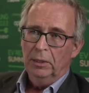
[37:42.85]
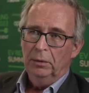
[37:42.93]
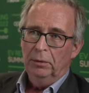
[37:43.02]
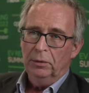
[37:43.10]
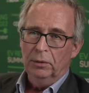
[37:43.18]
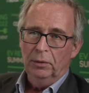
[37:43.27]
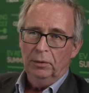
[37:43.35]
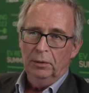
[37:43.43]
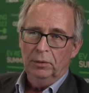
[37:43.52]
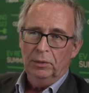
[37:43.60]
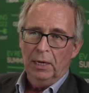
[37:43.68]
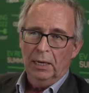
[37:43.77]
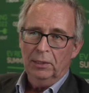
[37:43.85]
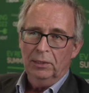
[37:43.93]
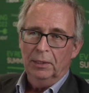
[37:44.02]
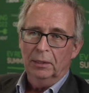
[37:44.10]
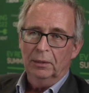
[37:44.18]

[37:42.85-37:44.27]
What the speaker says: who's enthusiastic,